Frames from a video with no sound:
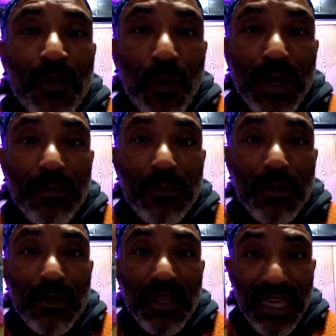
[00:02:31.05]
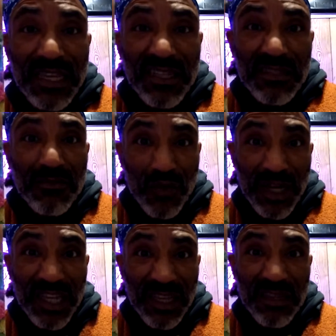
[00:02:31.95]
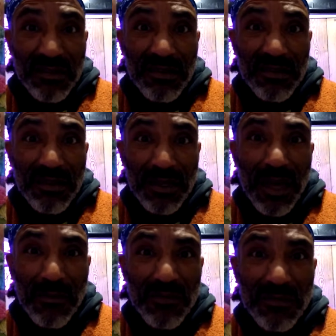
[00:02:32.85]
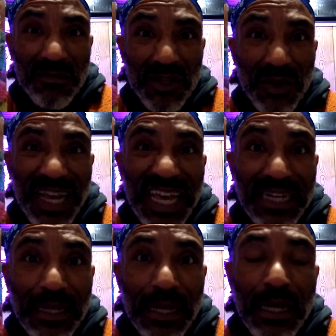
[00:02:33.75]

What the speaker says: when things really come to a head.